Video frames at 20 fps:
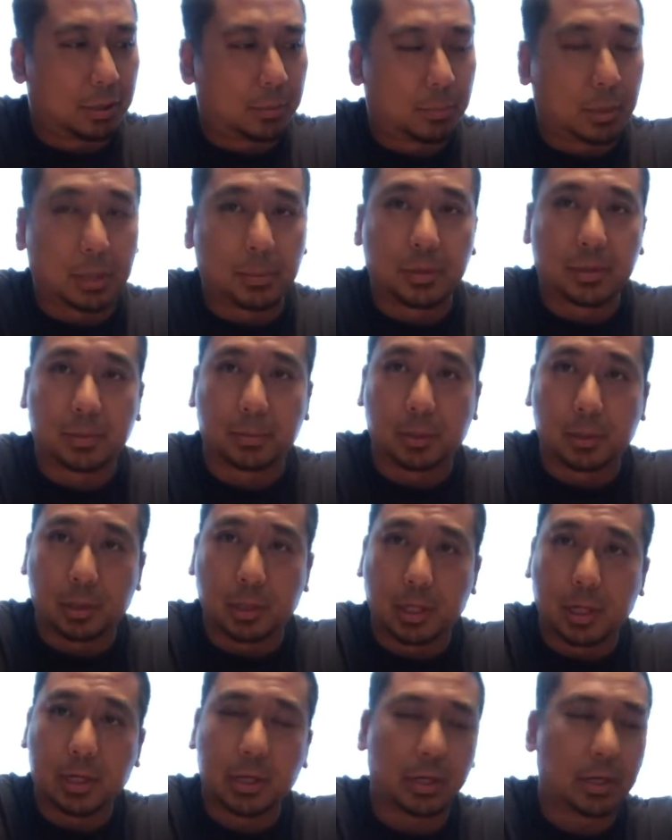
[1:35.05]
bring me some good
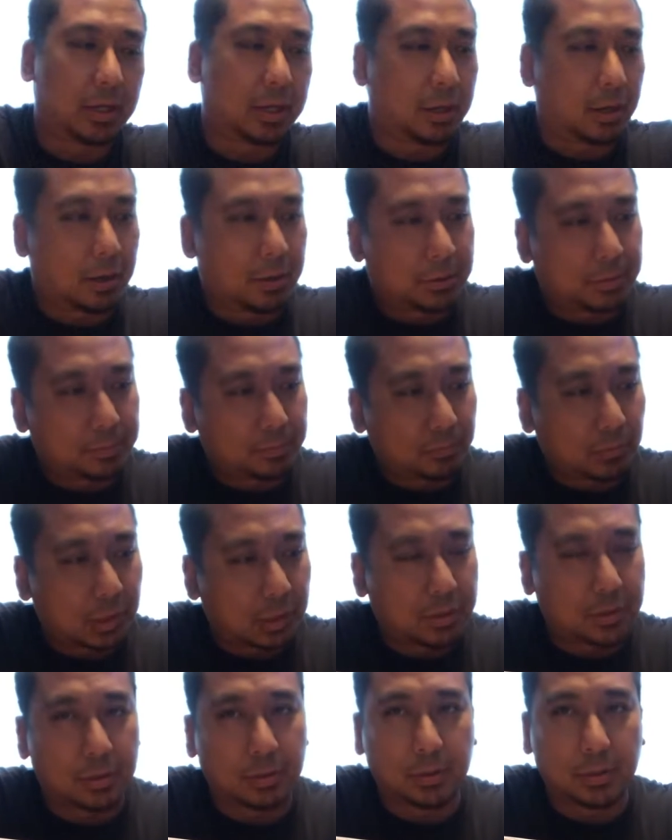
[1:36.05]
luck in here.
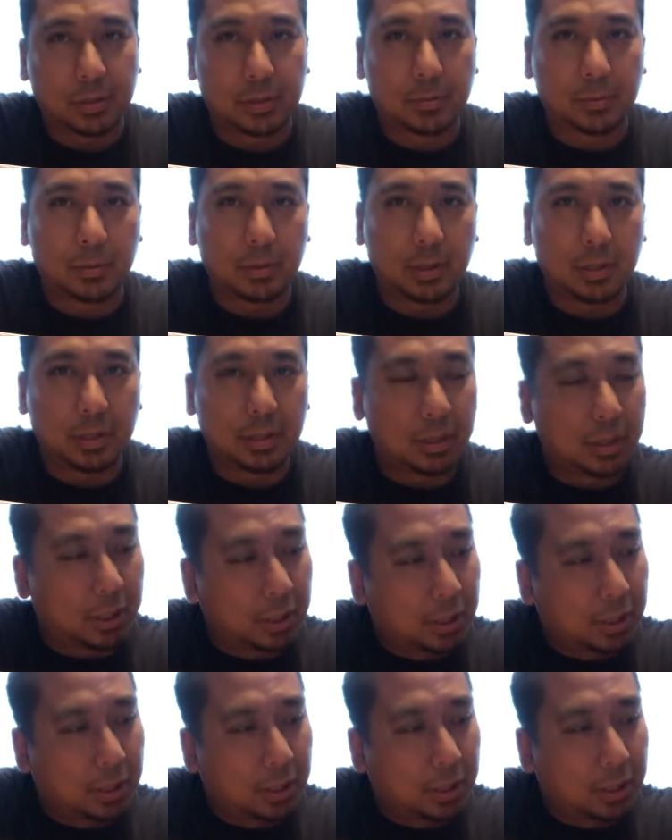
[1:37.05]
So this one,